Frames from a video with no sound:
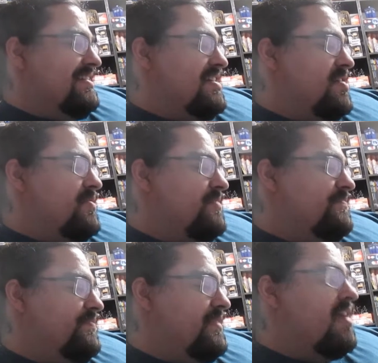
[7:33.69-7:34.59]
Oh well.
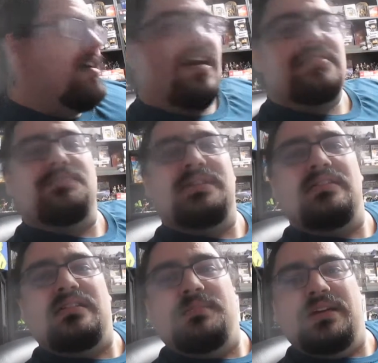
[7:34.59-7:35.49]
Also been
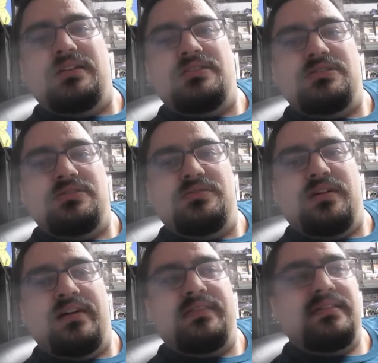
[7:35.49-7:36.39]
looking a bit into
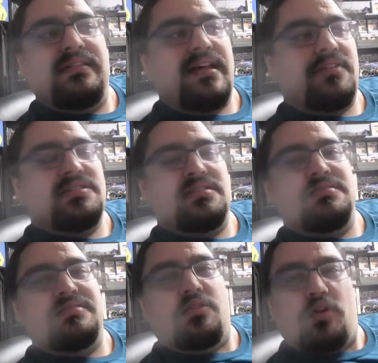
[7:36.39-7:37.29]
uh, the
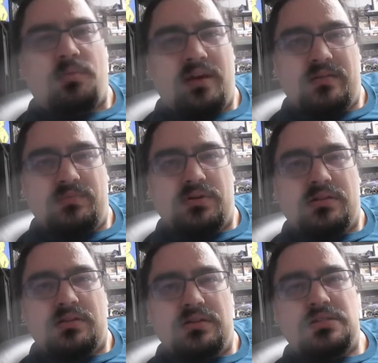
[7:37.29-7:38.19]
Acquisitions Incorporated
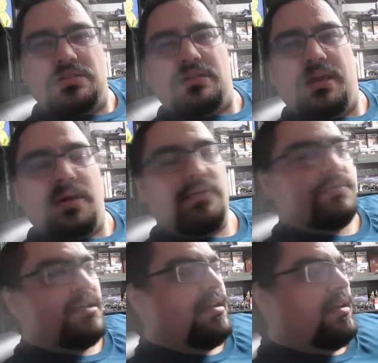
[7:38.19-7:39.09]
book that just came out.
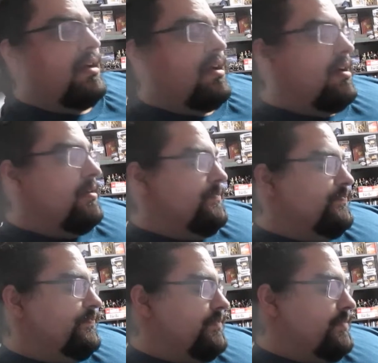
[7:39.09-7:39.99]
Um,
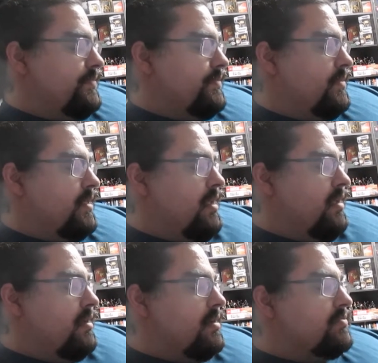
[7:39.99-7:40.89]

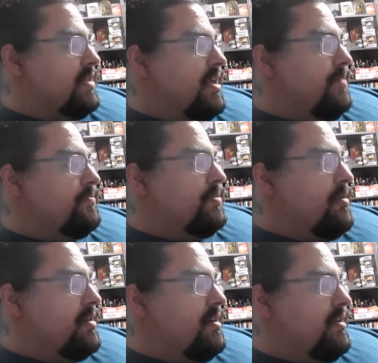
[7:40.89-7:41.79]
because when they
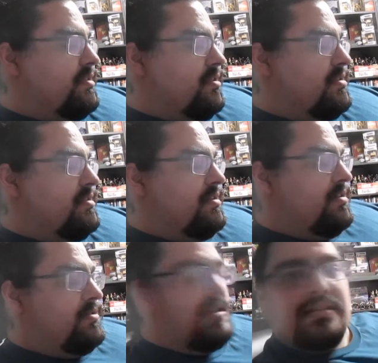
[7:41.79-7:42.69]
promoted it, they're you
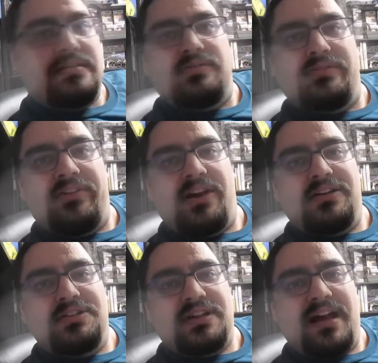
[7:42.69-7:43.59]
know they didn't do a very
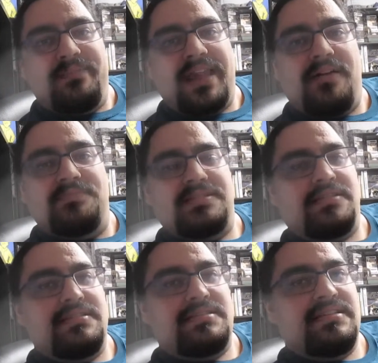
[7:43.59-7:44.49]
good job. Now I'm
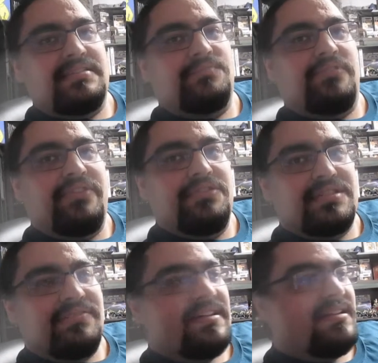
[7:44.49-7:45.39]
starting to see some reviews
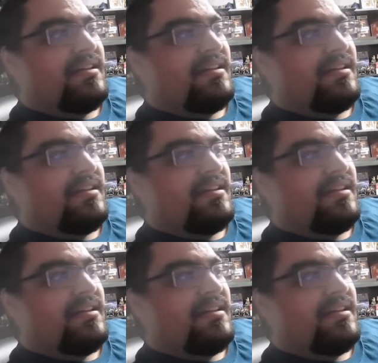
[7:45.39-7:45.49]
of it,